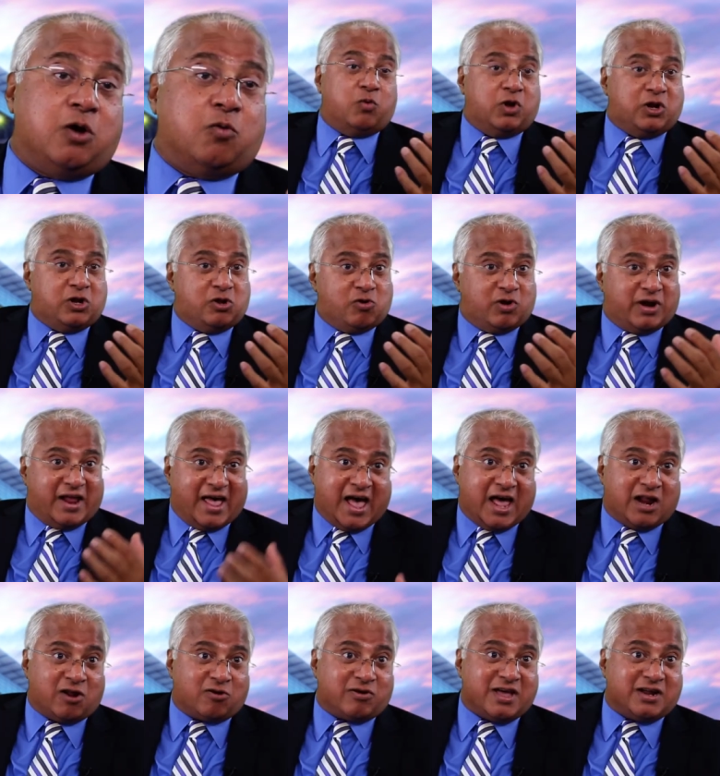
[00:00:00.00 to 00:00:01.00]
When you are
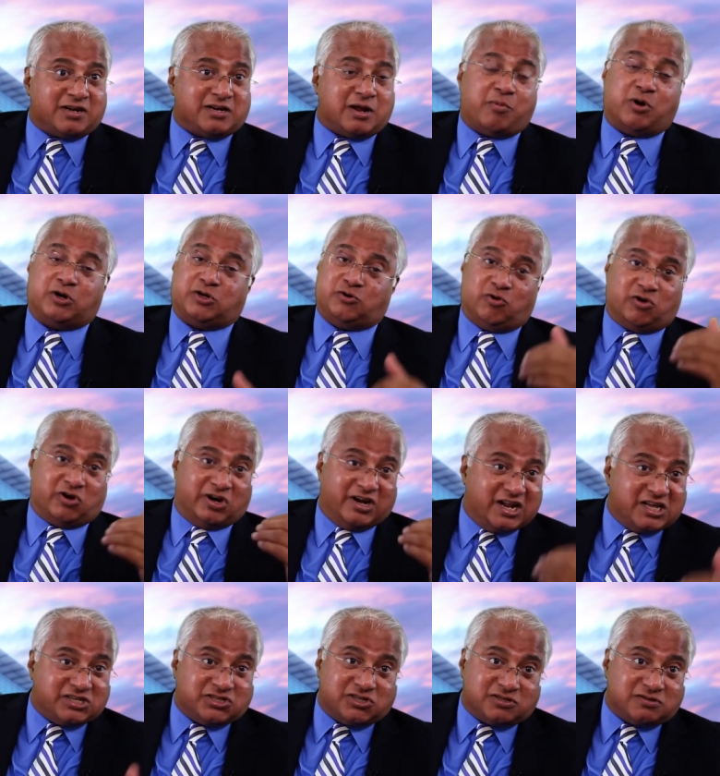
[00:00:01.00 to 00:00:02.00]
arrogant about your
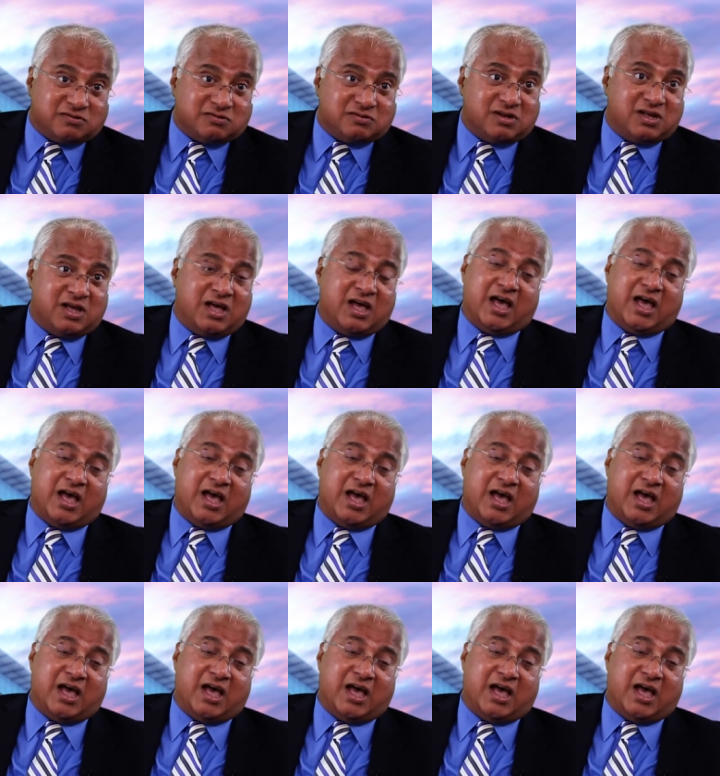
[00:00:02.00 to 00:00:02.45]
religion,